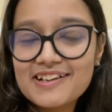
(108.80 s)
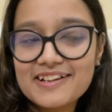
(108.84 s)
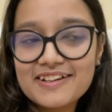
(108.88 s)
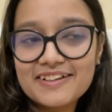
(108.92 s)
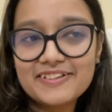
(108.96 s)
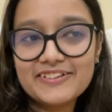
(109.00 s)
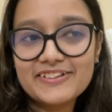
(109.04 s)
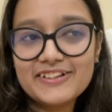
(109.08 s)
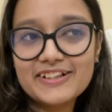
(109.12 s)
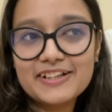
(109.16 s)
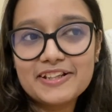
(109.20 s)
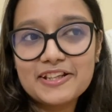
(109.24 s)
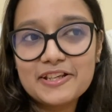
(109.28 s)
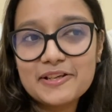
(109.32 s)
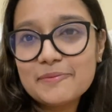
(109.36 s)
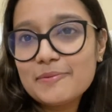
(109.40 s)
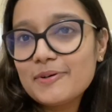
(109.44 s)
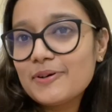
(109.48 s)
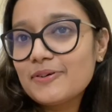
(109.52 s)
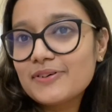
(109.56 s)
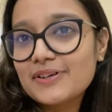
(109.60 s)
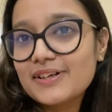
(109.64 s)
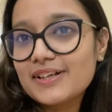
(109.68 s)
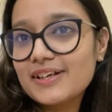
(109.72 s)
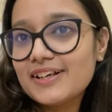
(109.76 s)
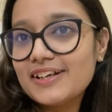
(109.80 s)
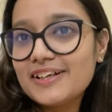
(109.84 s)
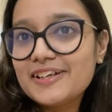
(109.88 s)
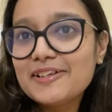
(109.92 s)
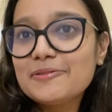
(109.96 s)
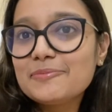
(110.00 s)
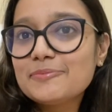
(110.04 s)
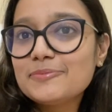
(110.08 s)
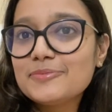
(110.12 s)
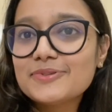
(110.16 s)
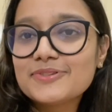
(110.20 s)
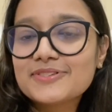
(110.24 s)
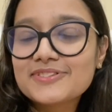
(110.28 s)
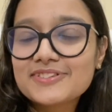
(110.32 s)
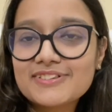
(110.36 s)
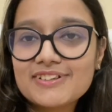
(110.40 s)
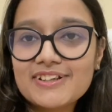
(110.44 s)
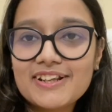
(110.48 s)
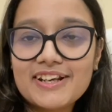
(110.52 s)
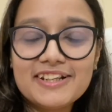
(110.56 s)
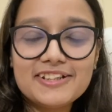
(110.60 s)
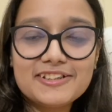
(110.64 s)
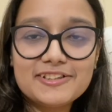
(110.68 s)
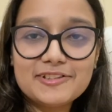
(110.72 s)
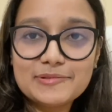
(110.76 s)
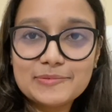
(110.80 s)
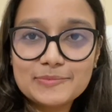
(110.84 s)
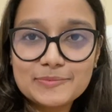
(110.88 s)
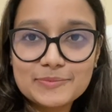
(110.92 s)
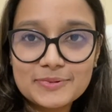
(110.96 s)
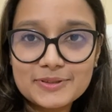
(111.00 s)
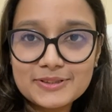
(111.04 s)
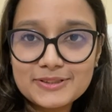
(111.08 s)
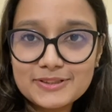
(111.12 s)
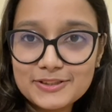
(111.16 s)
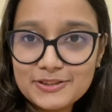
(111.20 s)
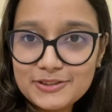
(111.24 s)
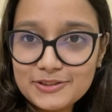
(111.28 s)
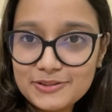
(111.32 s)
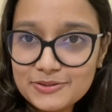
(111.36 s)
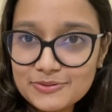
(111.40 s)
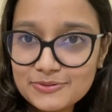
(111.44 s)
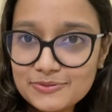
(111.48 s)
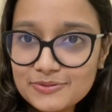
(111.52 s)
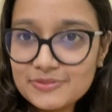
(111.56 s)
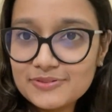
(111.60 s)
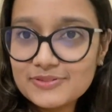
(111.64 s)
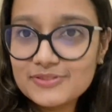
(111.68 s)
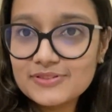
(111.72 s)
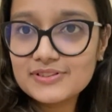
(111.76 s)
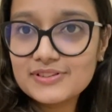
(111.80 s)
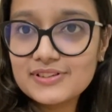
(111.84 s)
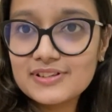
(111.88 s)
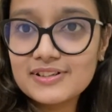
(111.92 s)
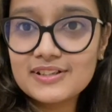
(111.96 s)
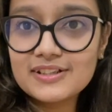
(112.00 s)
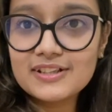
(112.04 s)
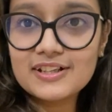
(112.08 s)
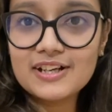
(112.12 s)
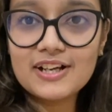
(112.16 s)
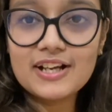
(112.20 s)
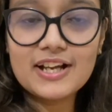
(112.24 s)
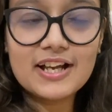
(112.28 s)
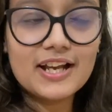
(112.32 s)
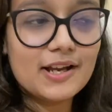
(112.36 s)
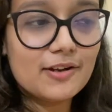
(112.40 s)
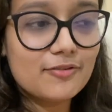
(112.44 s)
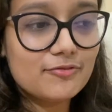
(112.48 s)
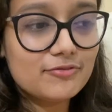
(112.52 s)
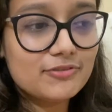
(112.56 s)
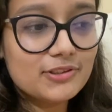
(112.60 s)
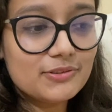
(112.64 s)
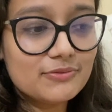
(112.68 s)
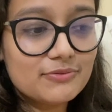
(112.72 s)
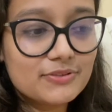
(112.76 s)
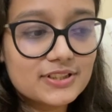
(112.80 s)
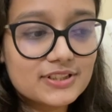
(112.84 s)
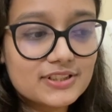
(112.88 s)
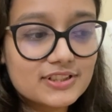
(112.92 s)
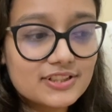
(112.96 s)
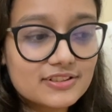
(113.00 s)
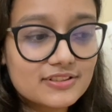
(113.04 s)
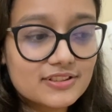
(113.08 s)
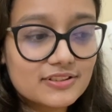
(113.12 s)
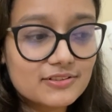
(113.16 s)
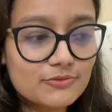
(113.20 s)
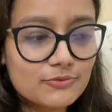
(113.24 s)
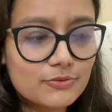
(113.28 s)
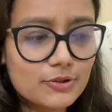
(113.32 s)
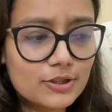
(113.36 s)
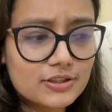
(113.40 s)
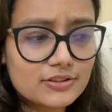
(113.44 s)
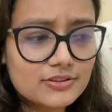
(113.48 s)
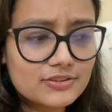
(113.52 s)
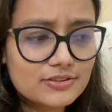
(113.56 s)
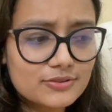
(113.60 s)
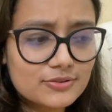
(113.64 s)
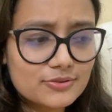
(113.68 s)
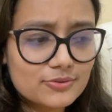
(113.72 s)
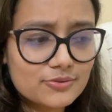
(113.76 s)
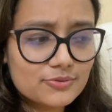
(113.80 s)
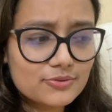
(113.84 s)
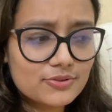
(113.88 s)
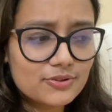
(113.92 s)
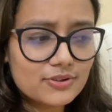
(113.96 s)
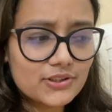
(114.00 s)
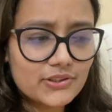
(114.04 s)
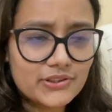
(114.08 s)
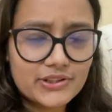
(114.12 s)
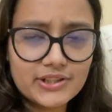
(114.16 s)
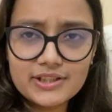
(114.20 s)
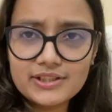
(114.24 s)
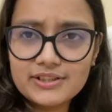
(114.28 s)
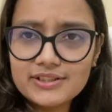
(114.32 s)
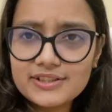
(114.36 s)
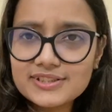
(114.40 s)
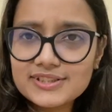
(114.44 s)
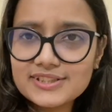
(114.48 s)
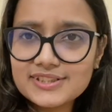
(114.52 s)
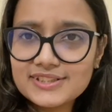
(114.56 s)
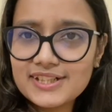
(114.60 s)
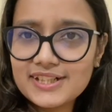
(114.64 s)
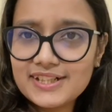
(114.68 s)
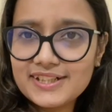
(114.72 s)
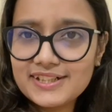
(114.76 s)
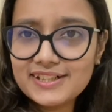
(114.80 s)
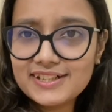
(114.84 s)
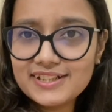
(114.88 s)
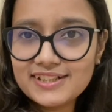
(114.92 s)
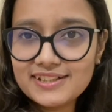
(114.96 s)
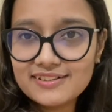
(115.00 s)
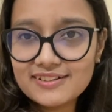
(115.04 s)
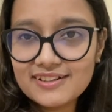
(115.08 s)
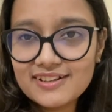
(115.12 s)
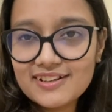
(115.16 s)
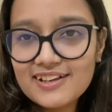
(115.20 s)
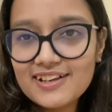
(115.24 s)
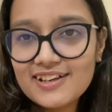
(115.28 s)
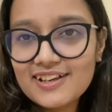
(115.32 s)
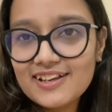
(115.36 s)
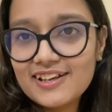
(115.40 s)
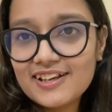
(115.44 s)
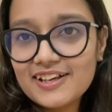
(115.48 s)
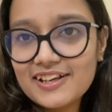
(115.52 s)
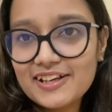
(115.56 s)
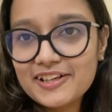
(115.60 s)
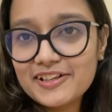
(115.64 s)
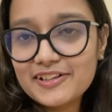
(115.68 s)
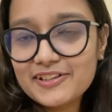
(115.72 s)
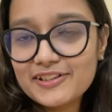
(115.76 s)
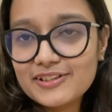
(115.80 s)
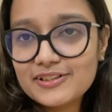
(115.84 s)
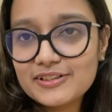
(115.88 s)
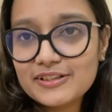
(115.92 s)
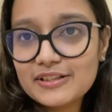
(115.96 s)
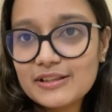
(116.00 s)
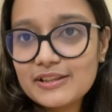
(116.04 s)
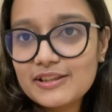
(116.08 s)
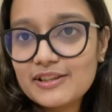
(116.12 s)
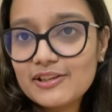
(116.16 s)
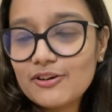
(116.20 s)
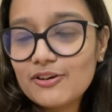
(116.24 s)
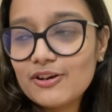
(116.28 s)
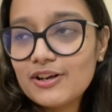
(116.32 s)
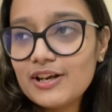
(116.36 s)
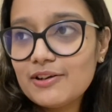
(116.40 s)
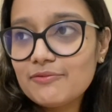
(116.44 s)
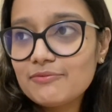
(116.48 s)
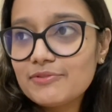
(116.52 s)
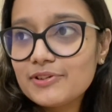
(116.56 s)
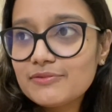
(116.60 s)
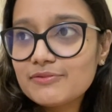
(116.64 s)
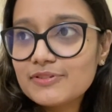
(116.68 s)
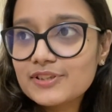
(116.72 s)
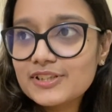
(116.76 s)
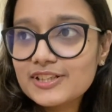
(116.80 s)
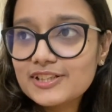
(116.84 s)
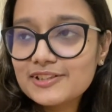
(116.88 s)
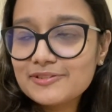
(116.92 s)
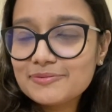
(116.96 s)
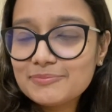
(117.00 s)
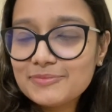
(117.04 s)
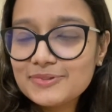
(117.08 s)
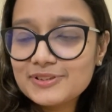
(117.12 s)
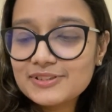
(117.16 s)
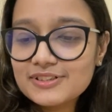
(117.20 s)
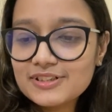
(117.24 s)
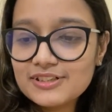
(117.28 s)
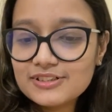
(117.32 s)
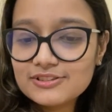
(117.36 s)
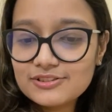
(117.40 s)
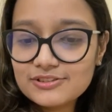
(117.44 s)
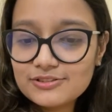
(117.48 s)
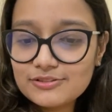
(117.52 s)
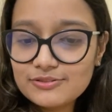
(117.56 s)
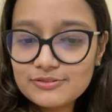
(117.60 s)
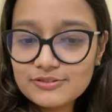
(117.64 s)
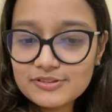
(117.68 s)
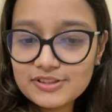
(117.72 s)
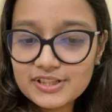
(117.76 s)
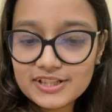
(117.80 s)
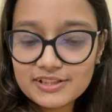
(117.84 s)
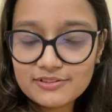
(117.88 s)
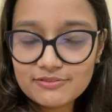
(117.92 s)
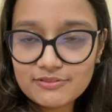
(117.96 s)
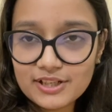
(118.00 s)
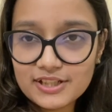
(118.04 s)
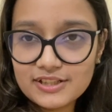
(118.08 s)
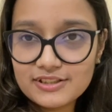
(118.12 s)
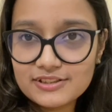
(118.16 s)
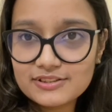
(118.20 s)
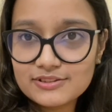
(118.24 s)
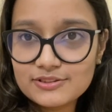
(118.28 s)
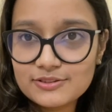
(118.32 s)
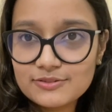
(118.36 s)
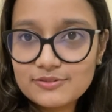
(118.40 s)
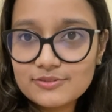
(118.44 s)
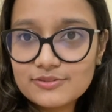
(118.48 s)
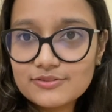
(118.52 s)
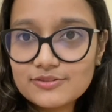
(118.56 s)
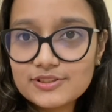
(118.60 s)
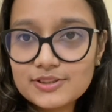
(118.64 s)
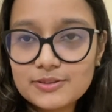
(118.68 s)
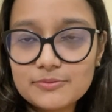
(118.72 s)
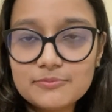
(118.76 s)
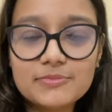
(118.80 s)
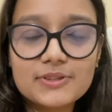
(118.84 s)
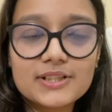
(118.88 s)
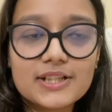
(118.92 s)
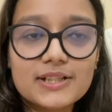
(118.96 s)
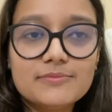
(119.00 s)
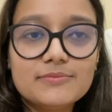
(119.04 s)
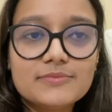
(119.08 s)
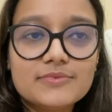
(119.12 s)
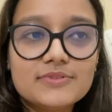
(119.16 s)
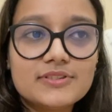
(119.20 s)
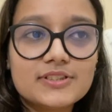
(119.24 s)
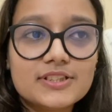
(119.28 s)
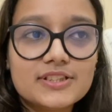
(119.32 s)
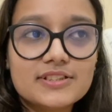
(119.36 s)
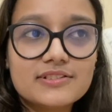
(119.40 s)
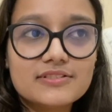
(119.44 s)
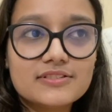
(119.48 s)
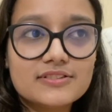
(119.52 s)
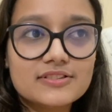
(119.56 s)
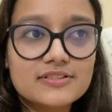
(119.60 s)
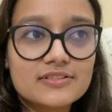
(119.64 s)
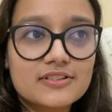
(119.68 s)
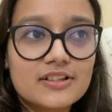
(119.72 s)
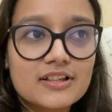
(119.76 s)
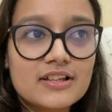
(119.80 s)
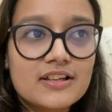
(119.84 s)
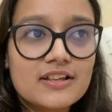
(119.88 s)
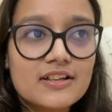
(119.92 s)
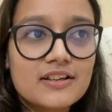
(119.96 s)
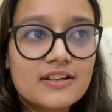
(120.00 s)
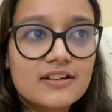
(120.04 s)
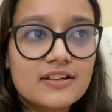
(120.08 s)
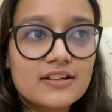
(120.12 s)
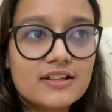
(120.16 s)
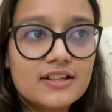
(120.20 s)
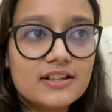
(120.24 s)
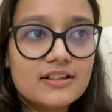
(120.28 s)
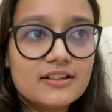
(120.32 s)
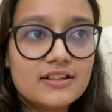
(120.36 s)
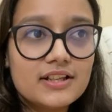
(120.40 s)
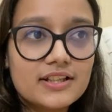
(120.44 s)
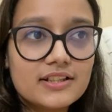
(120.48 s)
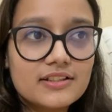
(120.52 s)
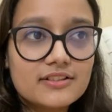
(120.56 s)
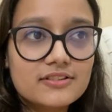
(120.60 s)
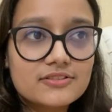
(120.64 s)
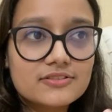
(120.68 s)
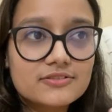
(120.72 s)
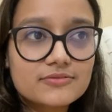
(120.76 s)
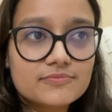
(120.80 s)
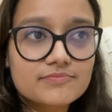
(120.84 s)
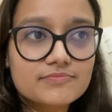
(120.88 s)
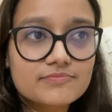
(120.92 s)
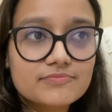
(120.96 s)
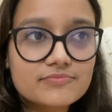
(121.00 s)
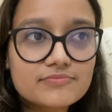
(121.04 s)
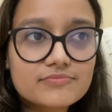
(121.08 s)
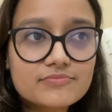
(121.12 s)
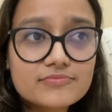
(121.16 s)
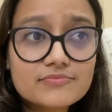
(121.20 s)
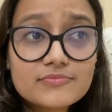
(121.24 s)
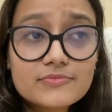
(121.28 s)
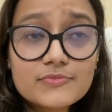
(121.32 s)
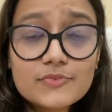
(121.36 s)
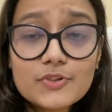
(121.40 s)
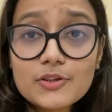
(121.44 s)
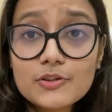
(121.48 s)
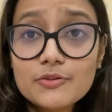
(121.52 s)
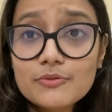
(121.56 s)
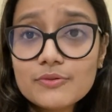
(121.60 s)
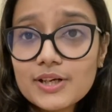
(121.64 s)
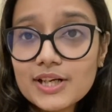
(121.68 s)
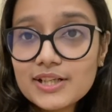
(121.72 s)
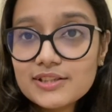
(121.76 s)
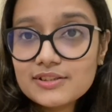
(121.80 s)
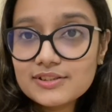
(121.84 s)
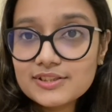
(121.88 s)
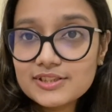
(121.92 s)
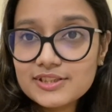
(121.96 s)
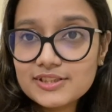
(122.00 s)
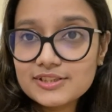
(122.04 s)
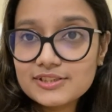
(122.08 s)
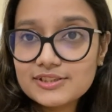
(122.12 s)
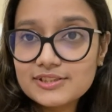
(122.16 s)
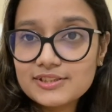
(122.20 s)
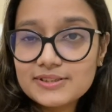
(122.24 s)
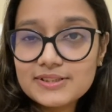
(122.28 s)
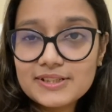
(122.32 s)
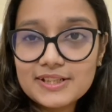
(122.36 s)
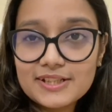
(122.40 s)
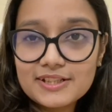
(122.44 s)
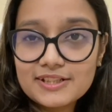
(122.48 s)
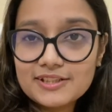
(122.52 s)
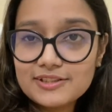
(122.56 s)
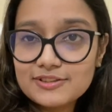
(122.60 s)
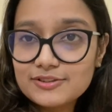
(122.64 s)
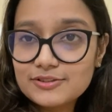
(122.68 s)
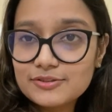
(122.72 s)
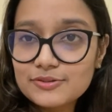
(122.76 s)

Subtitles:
really about any books or anything, but you, everyone was so understanding and everyone gave me such good advice. You know, sometimes things like, you guys suggested that it's